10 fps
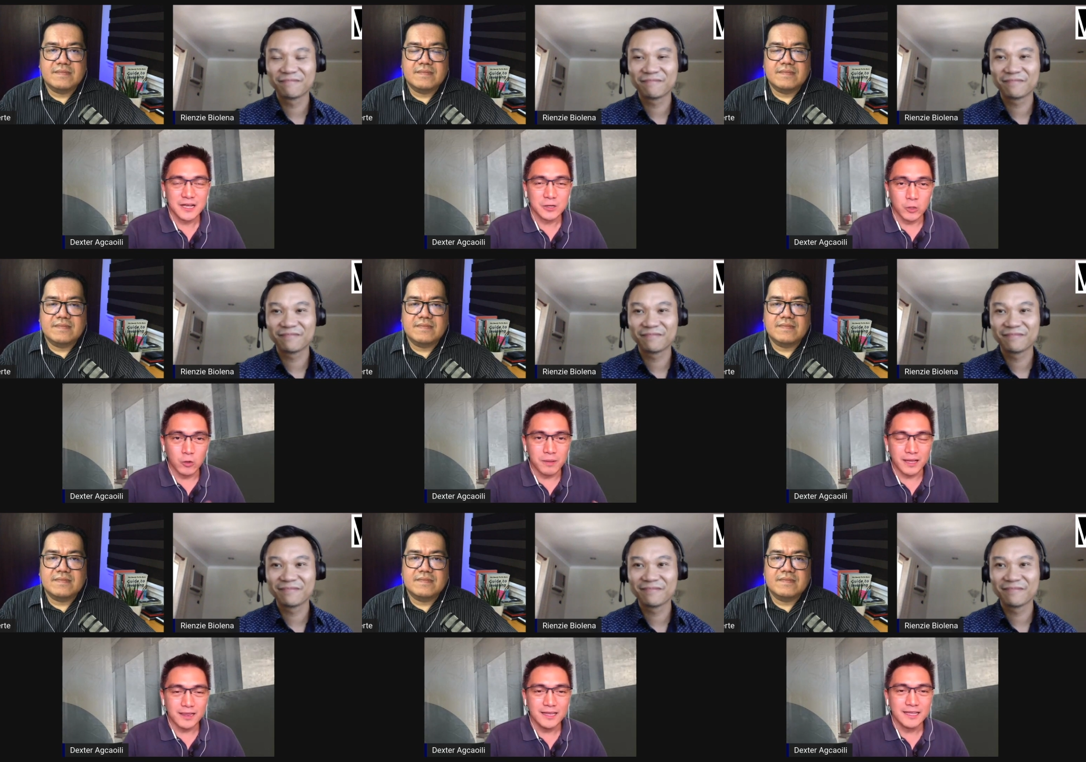
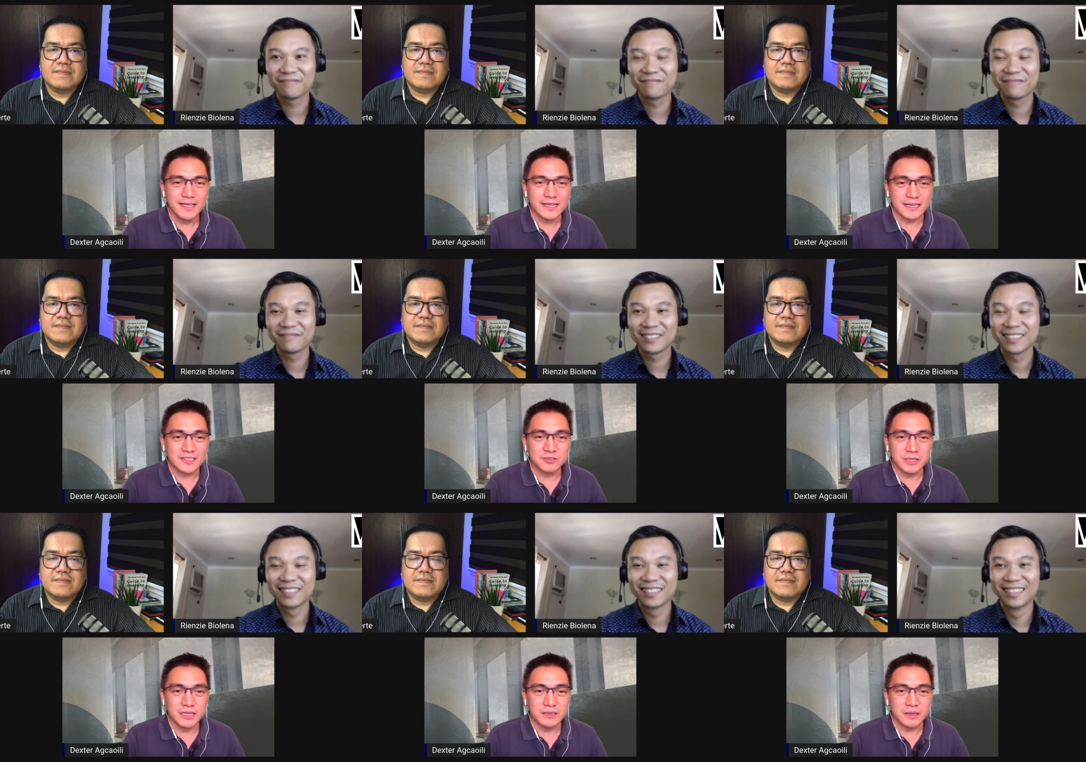Speaker 1: global, it's
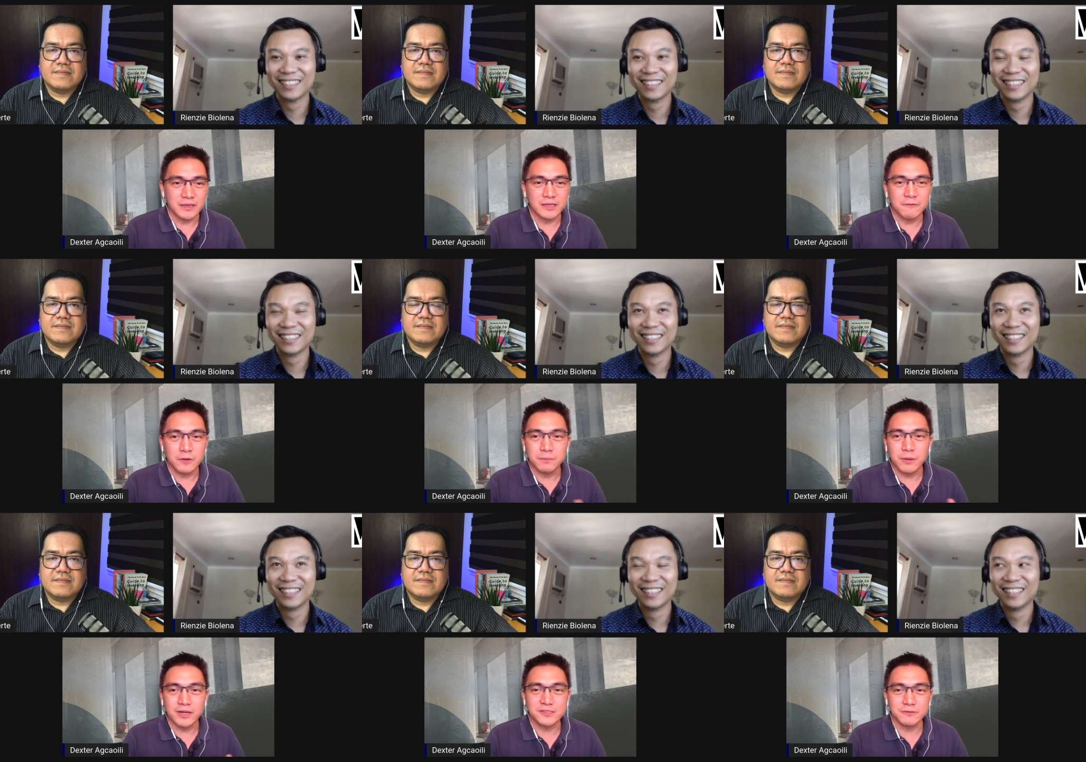really in different
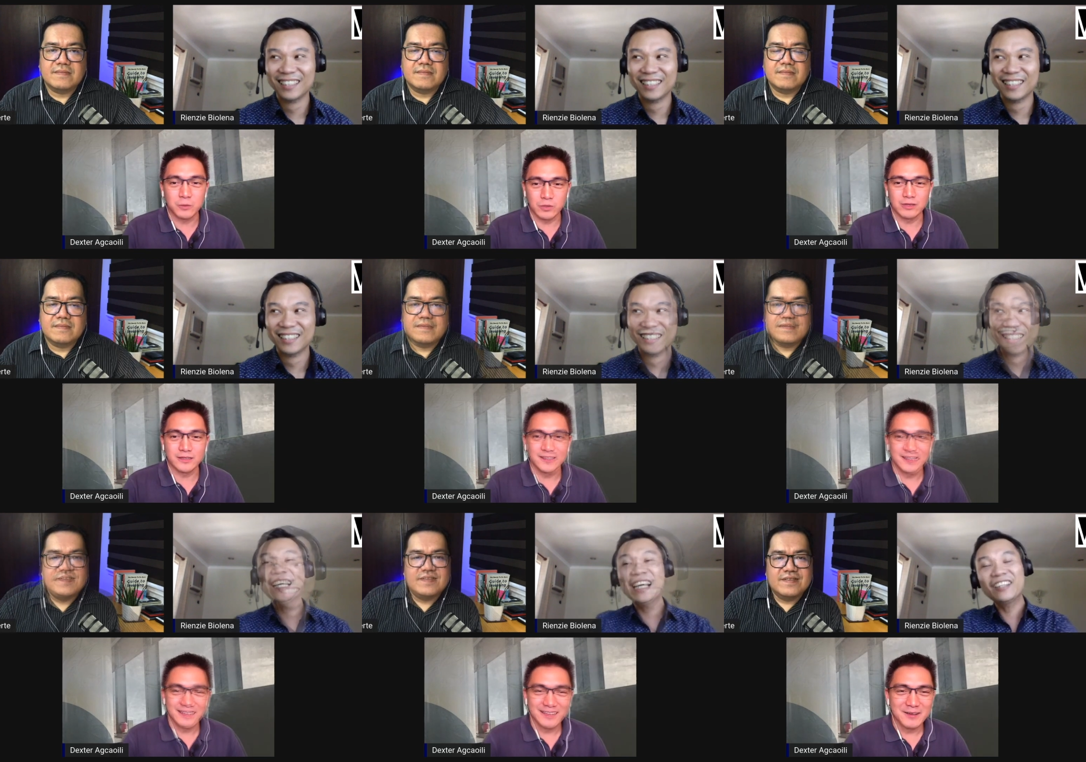parts of the world. Oh,
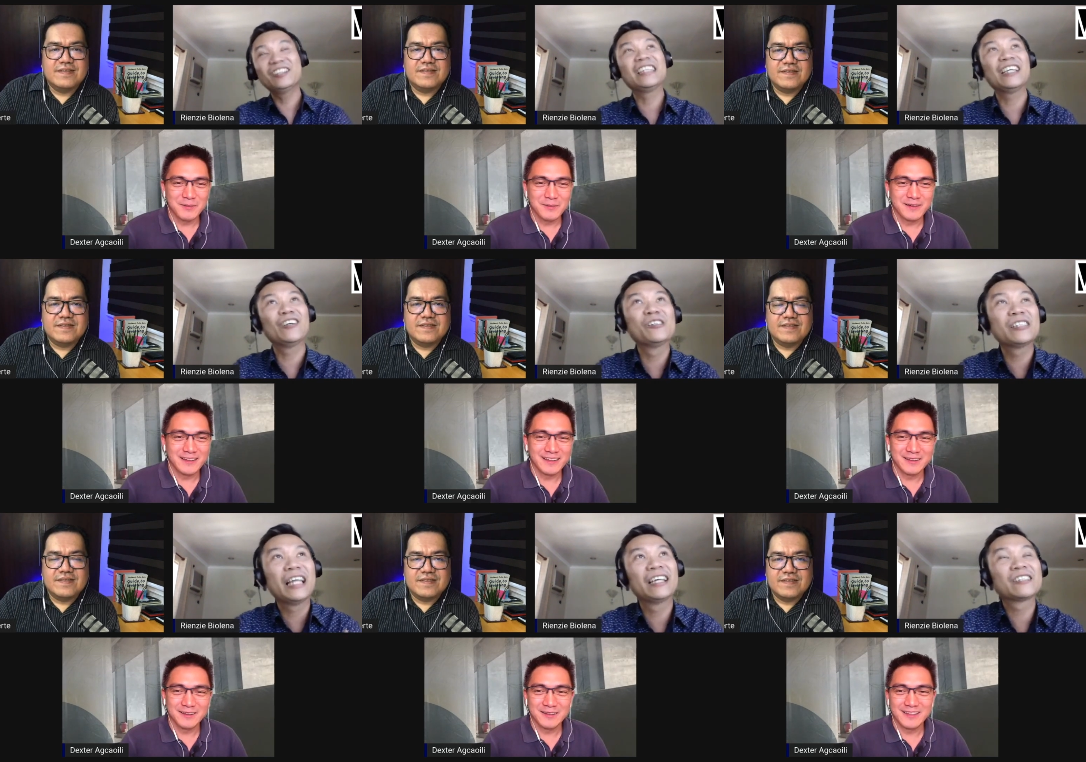
Speaker 2: and I understand
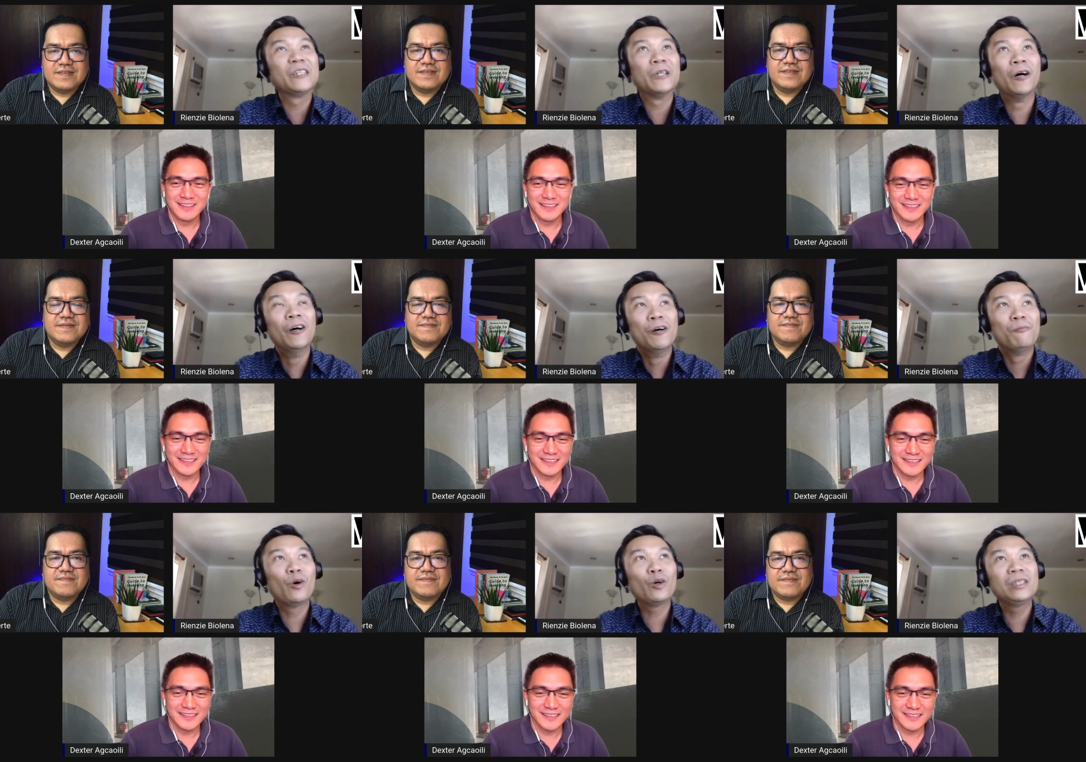also, Dexter, no?
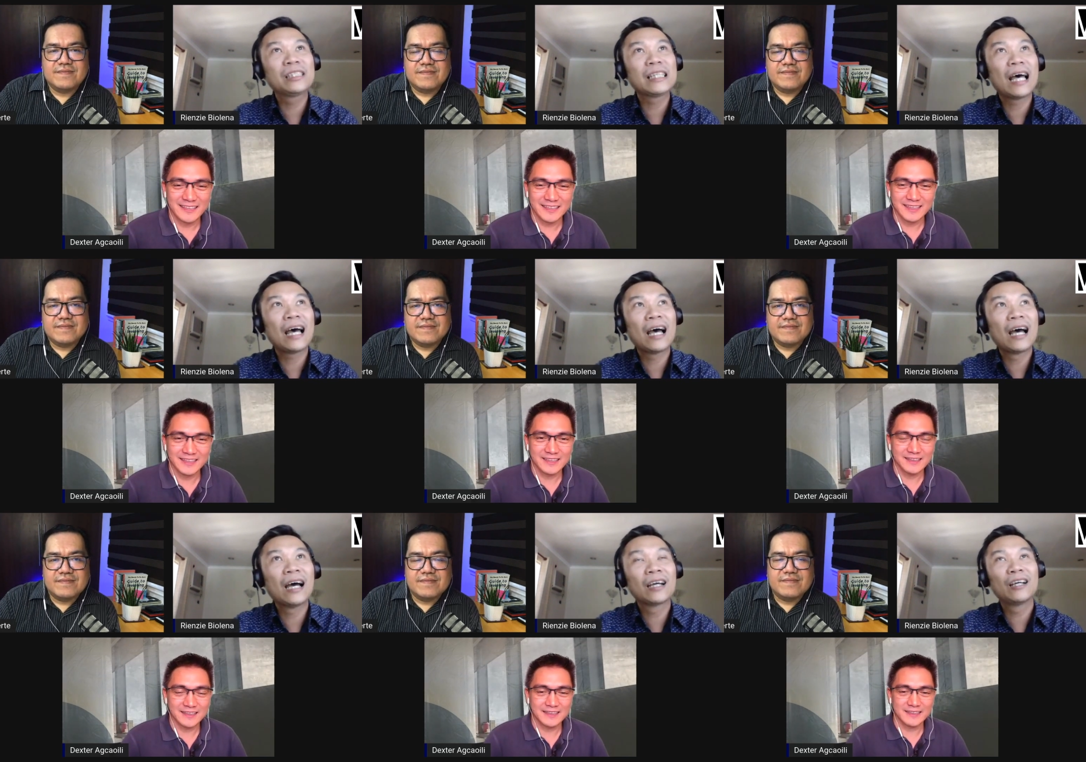Bukod
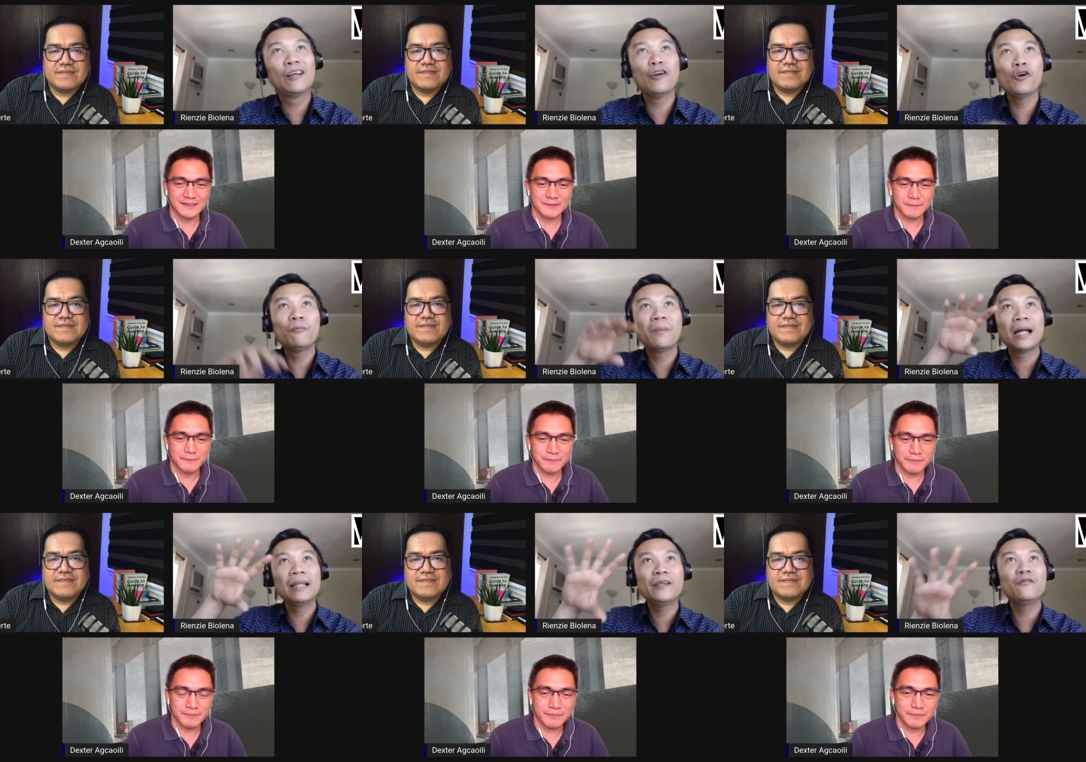sa
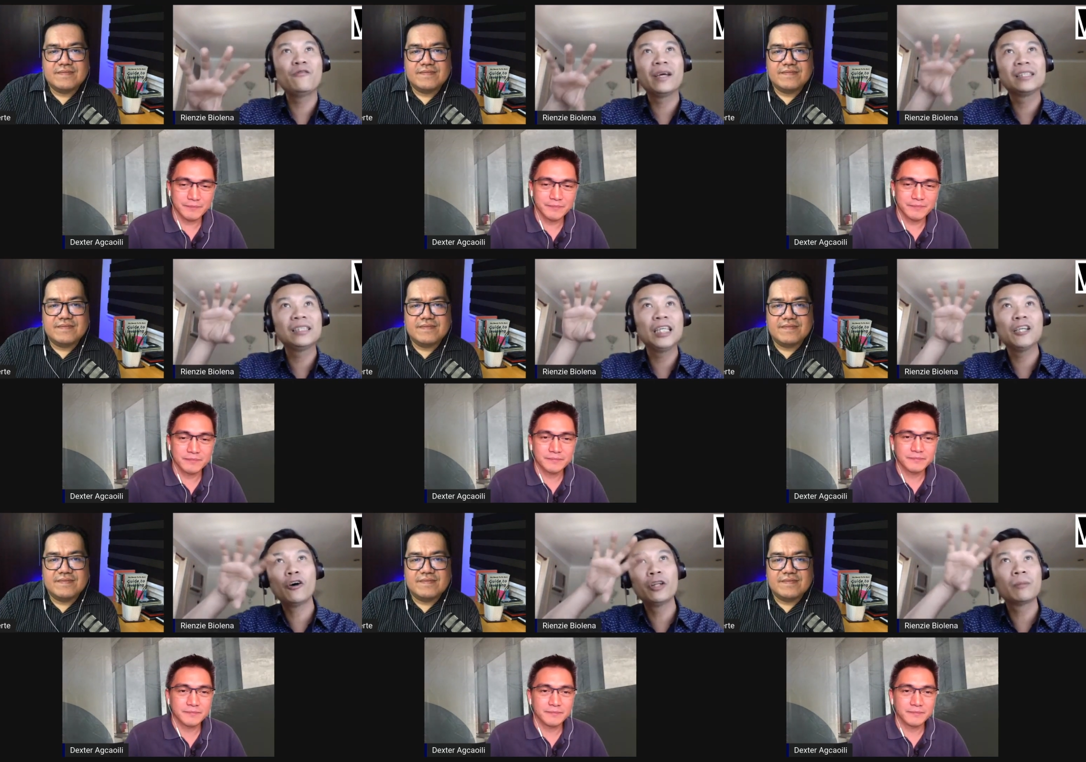global
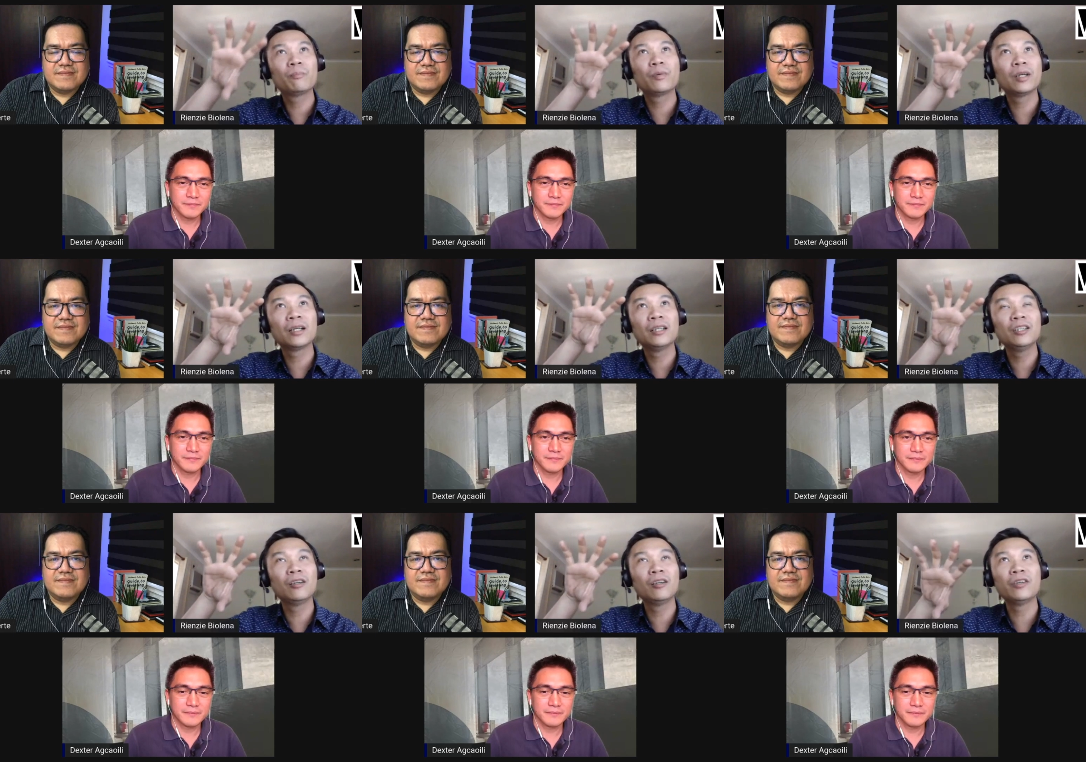investing on a per,
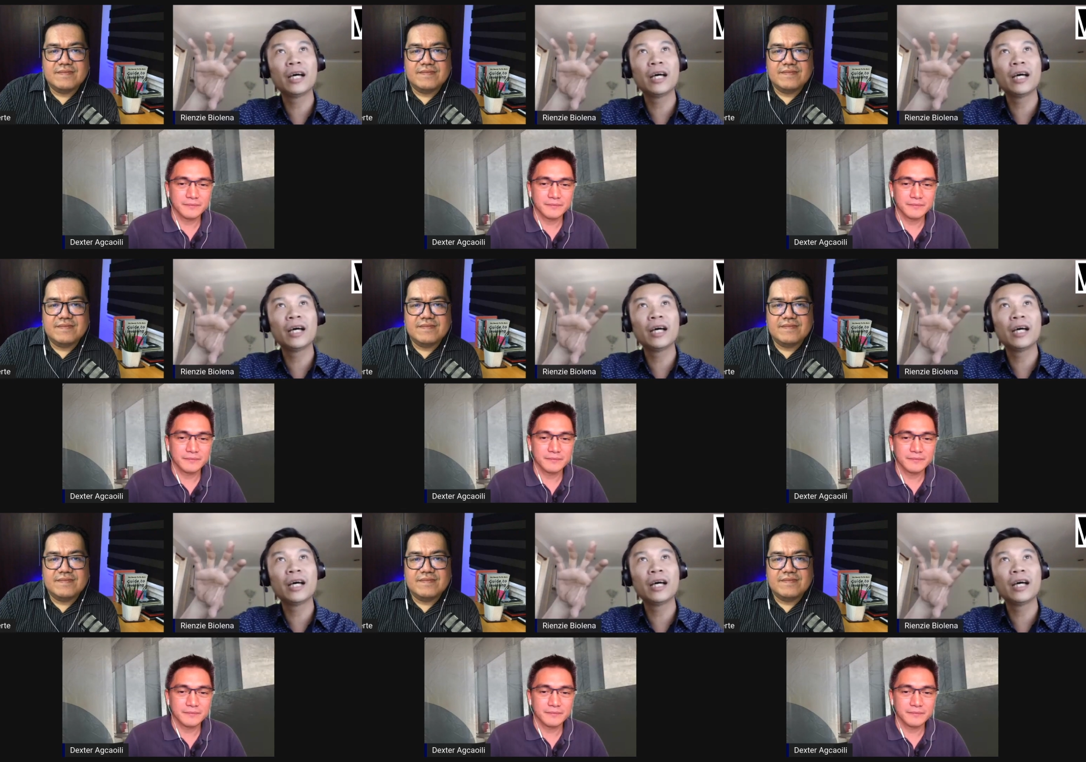you know,